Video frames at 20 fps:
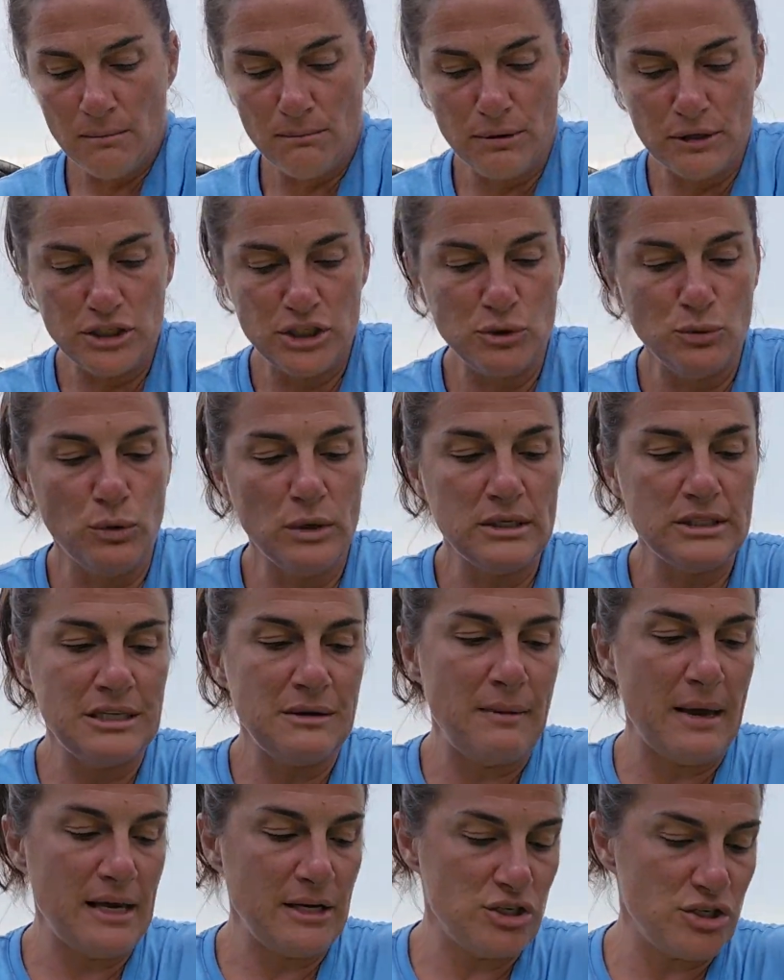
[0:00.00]
But you want
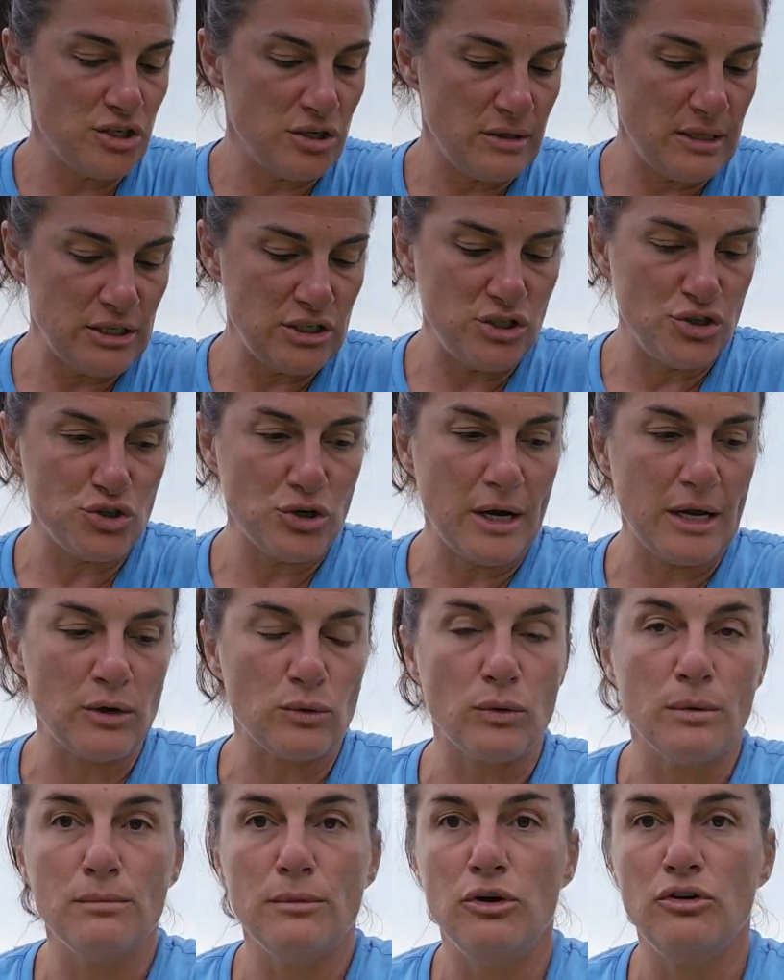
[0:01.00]
to make sure that you try to
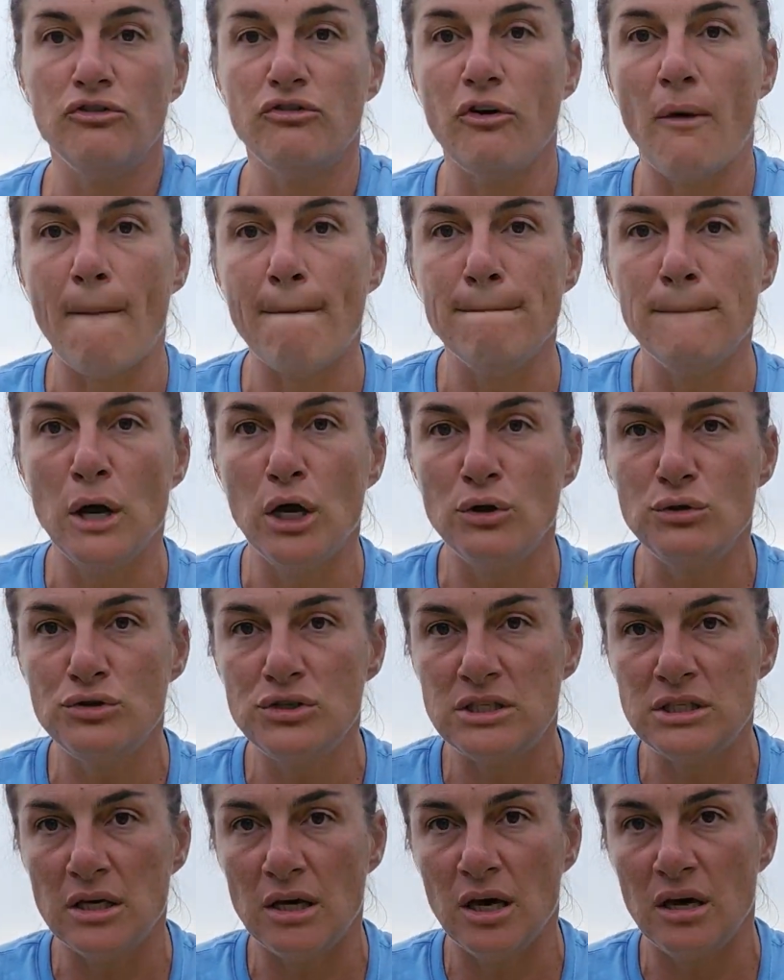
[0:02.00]
remove
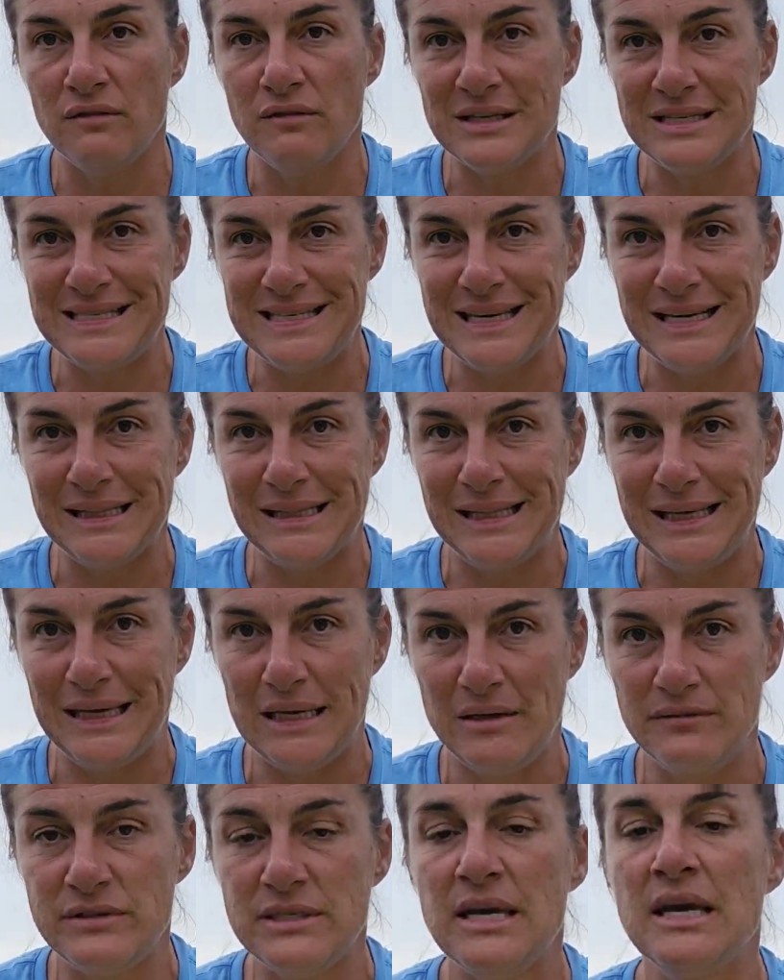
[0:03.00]
most of the sick
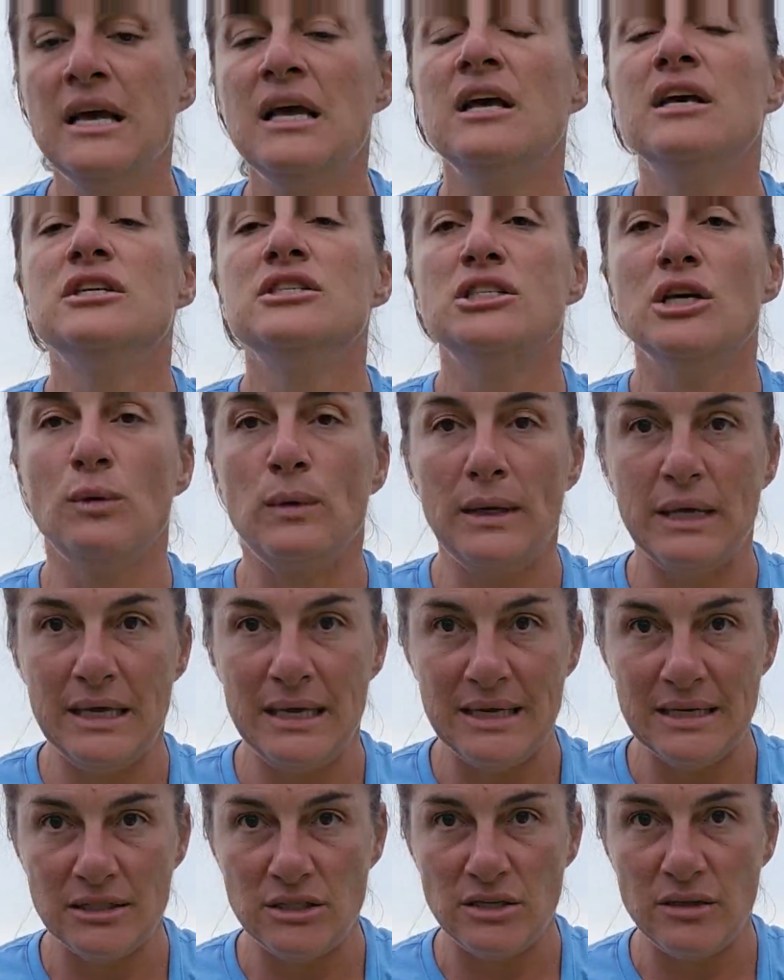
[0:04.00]
leaves so we
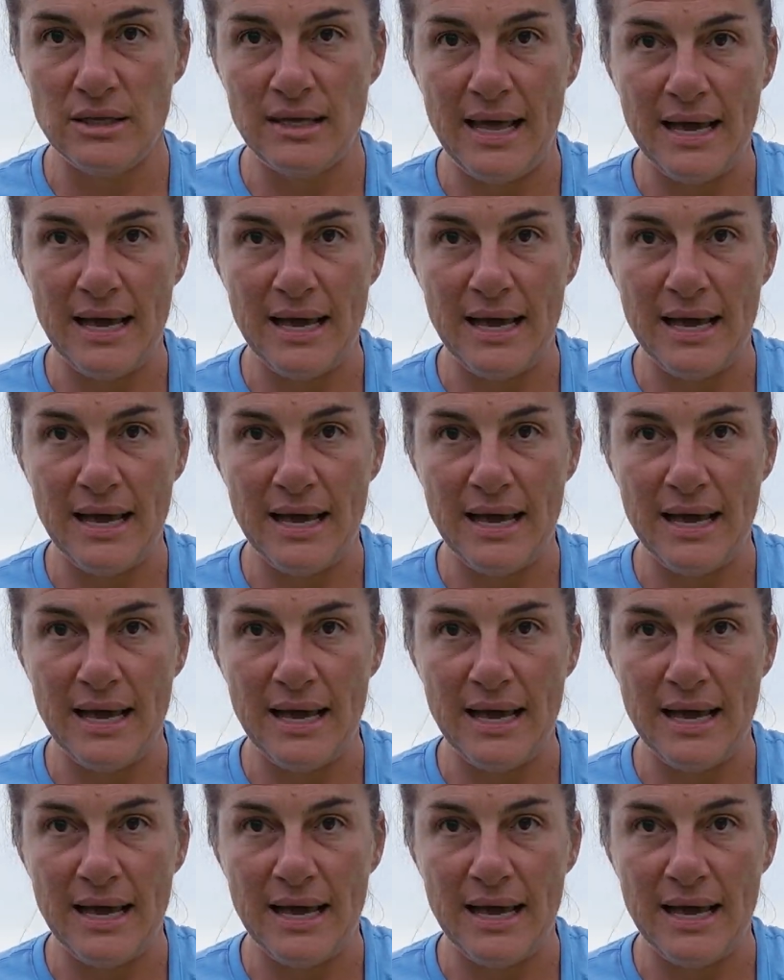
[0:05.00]
can get to the